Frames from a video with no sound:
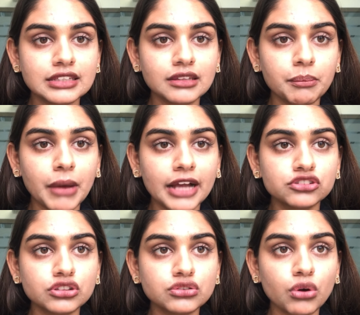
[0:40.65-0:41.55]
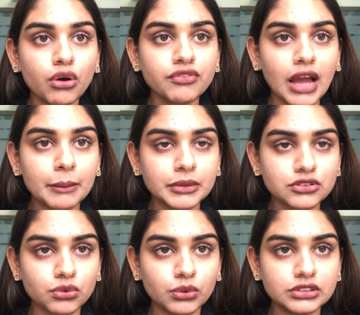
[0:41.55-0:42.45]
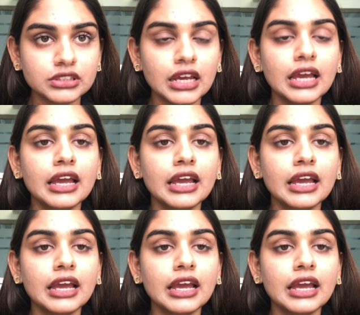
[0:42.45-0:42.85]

in the batches of episodes,